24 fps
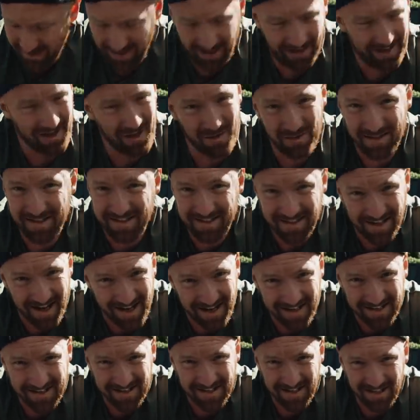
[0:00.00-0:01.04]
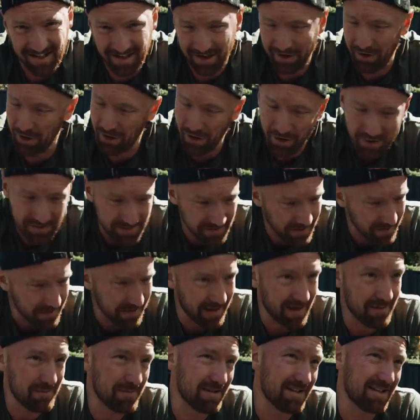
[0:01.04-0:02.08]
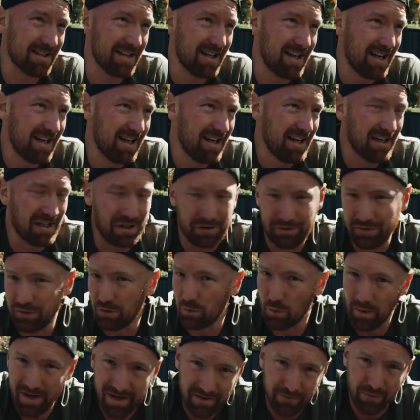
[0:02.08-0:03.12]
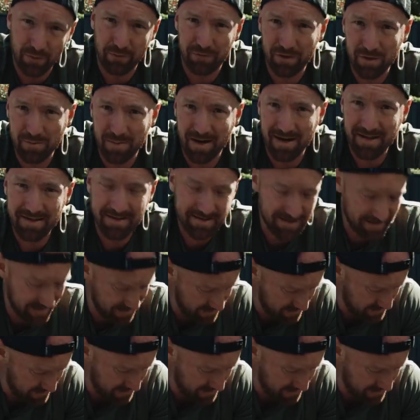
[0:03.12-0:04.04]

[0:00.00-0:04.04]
I know it sucks, it hurts the thumbs, you feel weak for a few months,